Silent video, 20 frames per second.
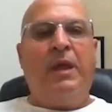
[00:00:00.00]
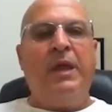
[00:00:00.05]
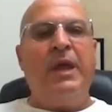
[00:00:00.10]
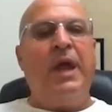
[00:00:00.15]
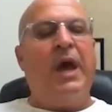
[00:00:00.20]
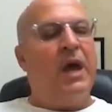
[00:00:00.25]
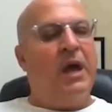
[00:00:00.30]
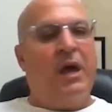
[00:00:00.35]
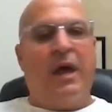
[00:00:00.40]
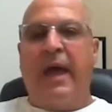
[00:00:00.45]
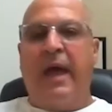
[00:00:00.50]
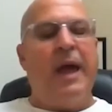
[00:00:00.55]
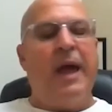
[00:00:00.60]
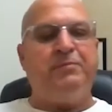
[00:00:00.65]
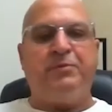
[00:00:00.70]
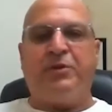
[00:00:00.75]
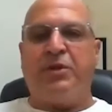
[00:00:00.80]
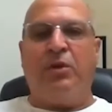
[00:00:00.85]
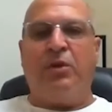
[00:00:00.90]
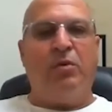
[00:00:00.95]
Yeah,
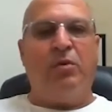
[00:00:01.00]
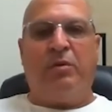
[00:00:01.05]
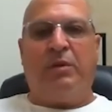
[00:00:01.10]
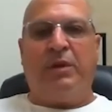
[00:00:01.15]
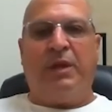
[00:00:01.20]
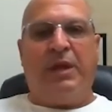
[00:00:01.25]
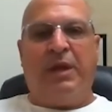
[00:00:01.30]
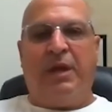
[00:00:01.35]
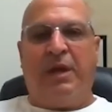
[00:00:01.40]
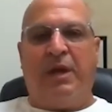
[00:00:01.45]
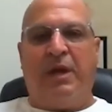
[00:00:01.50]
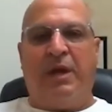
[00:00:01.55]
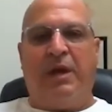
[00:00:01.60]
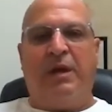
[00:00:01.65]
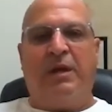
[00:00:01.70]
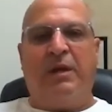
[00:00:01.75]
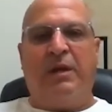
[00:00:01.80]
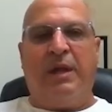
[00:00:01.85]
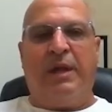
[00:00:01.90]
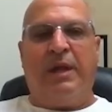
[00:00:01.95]
absolutely.
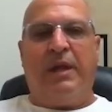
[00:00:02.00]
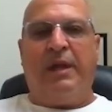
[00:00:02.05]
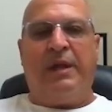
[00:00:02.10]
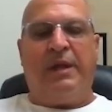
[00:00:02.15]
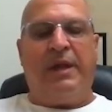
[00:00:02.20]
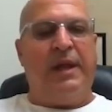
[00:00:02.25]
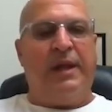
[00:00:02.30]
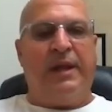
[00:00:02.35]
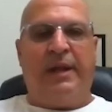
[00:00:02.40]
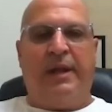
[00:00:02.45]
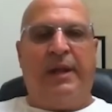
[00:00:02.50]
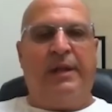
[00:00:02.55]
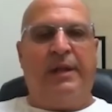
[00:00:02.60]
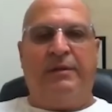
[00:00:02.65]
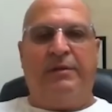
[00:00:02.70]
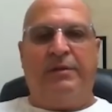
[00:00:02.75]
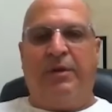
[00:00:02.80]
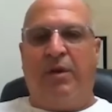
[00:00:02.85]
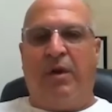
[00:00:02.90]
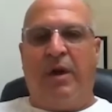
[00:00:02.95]
Again, and,
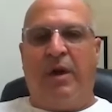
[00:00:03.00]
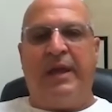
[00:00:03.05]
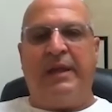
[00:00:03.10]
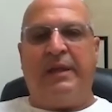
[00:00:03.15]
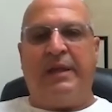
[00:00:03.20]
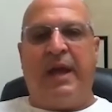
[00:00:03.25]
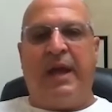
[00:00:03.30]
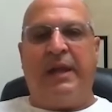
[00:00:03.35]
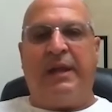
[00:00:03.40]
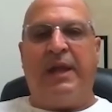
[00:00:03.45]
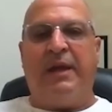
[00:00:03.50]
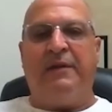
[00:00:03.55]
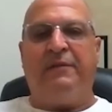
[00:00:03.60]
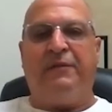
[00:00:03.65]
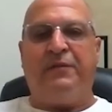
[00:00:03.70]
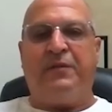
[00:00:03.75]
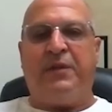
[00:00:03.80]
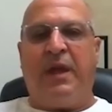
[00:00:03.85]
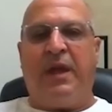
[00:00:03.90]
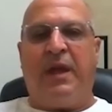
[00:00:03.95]
I left,
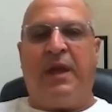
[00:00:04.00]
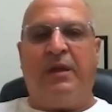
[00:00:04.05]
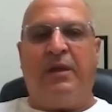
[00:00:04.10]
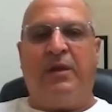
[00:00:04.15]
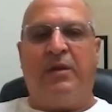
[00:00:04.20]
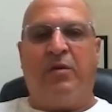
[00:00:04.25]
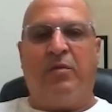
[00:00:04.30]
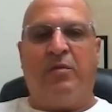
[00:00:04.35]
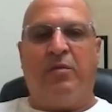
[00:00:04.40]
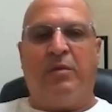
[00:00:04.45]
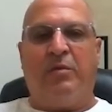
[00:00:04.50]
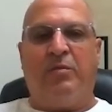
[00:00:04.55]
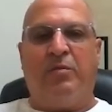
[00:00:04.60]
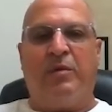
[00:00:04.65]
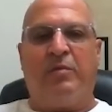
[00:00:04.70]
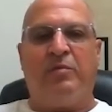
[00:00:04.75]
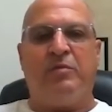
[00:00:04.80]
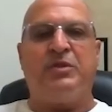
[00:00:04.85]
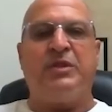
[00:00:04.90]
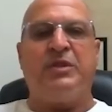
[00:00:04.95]
when
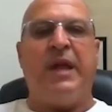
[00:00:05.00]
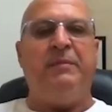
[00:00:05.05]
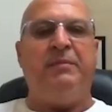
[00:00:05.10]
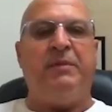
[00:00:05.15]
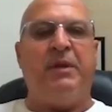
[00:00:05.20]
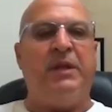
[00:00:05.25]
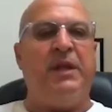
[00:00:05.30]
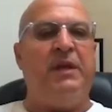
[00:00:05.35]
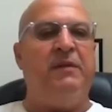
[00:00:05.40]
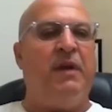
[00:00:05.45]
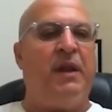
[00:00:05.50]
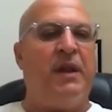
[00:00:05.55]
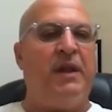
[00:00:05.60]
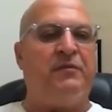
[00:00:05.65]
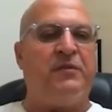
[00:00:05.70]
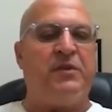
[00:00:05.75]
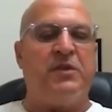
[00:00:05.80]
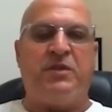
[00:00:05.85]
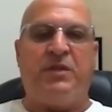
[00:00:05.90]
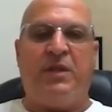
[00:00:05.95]
it was time to leave, I
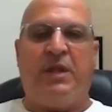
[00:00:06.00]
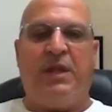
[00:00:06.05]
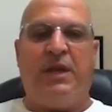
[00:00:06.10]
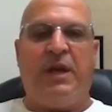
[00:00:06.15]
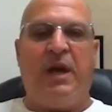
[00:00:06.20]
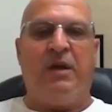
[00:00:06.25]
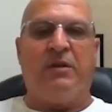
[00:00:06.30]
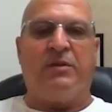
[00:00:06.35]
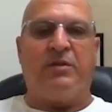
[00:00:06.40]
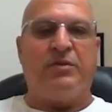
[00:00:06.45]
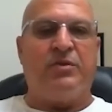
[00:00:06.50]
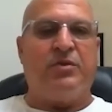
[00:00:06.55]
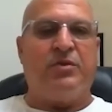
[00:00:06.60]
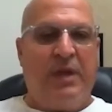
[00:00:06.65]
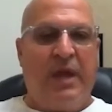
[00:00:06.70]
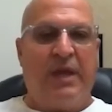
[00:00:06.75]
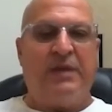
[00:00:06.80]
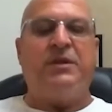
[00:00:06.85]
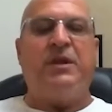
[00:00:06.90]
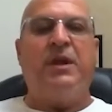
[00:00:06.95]
left the city council. So
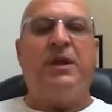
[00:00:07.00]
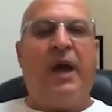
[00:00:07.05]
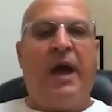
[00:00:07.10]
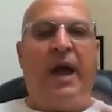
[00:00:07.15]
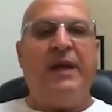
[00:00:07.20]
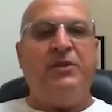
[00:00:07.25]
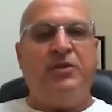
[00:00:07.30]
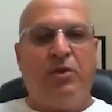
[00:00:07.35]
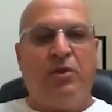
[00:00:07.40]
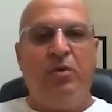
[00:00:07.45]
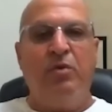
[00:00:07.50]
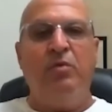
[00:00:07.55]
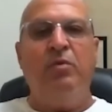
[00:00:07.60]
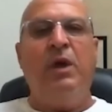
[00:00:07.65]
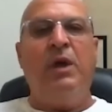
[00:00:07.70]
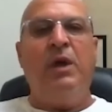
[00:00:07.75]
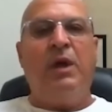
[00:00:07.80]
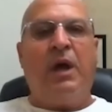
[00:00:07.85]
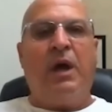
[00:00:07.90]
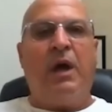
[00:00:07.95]
yes, I do.
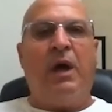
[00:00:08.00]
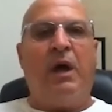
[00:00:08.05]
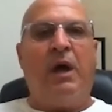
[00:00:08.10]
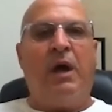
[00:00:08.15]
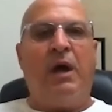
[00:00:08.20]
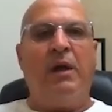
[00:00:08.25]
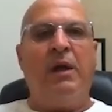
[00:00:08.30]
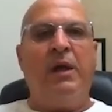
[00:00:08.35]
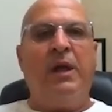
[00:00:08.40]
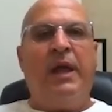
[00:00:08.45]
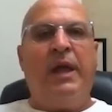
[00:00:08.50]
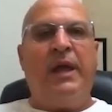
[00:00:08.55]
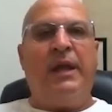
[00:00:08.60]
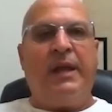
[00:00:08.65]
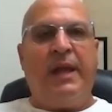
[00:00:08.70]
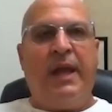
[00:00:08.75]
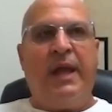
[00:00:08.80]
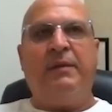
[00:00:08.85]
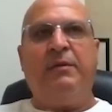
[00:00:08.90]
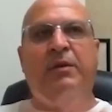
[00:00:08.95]
And
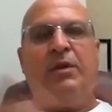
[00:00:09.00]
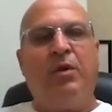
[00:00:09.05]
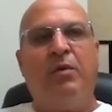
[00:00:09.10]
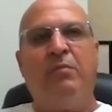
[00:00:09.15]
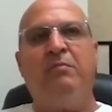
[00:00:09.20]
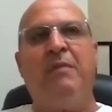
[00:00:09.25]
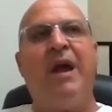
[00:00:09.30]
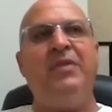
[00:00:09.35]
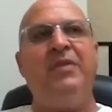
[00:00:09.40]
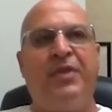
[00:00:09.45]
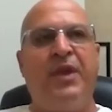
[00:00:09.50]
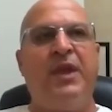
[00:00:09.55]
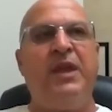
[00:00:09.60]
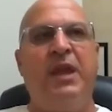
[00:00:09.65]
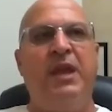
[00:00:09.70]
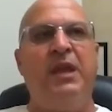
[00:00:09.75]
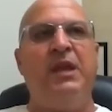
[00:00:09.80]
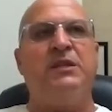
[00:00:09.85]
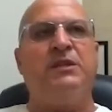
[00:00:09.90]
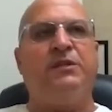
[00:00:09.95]
again, my
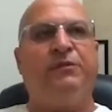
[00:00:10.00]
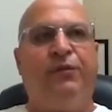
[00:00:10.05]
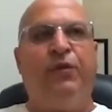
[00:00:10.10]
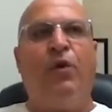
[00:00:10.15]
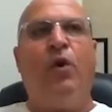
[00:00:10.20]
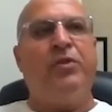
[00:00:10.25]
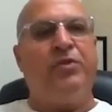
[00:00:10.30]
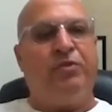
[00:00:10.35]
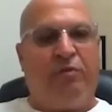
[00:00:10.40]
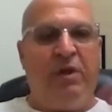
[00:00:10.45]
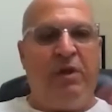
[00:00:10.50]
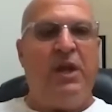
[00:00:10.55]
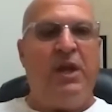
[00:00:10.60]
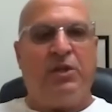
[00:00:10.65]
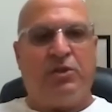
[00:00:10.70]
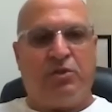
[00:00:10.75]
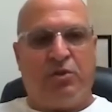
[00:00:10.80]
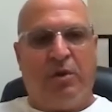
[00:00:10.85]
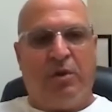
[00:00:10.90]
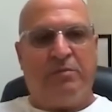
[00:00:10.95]
thinking is 4 3-year
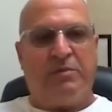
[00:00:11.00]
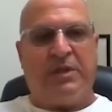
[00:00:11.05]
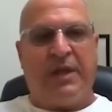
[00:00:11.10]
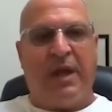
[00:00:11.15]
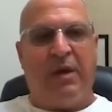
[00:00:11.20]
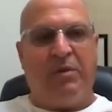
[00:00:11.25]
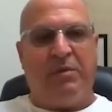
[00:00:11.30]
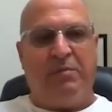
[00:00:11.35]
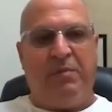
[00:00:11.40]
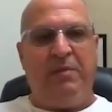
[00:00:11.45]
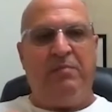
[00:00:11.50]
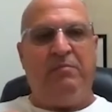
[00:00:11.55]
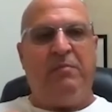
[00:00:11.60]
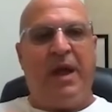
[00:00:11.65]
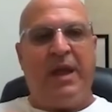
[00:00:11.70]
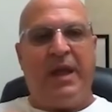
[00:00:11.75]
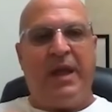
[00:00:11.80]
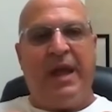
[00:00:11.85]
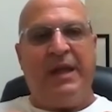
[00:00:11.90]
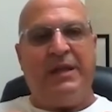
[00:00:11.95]
terms. That would be
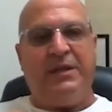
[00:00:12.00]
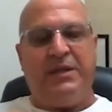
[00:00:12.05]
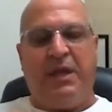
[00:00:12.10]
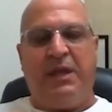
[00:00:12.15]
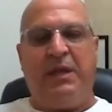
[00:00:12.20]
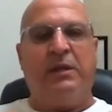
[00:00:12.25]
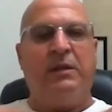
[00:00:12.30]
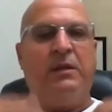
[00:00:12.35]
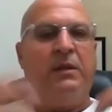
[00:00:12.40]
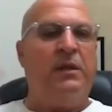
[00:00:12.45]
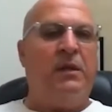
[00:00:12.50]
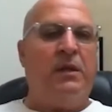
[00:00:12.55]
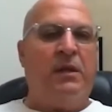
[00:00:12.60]
my ideal.